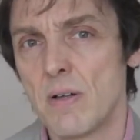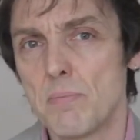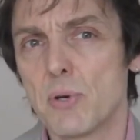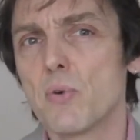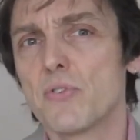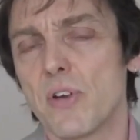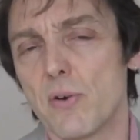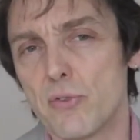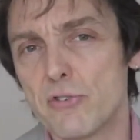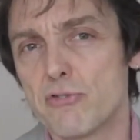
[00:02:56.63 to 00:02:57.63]
but also
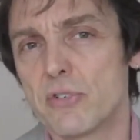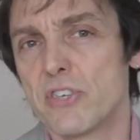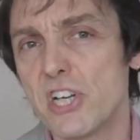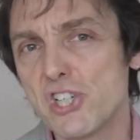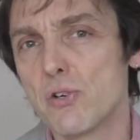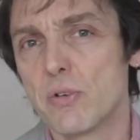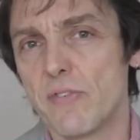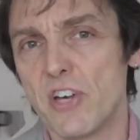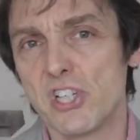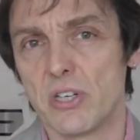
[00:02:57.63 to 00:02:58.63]
the traditional
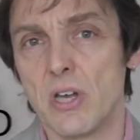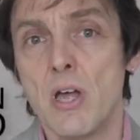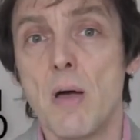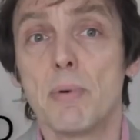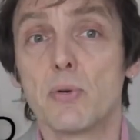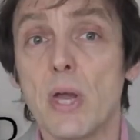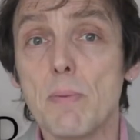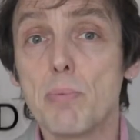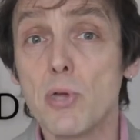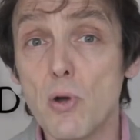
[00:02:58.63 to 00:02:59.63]
division between
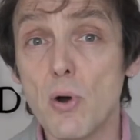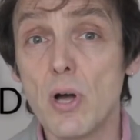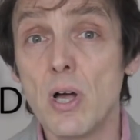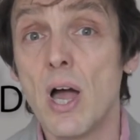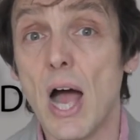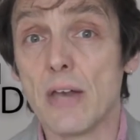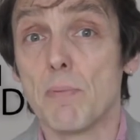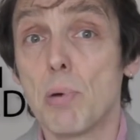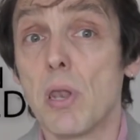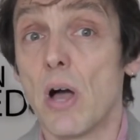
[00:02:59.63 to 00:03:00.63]
pure and
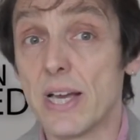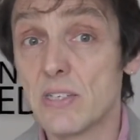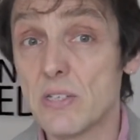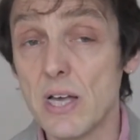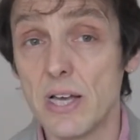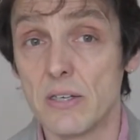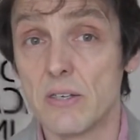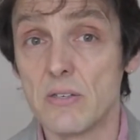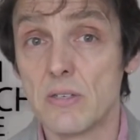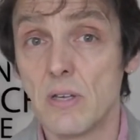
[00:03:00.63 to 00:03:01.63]
applied
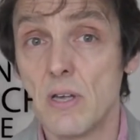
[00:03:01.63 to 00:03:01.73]
science,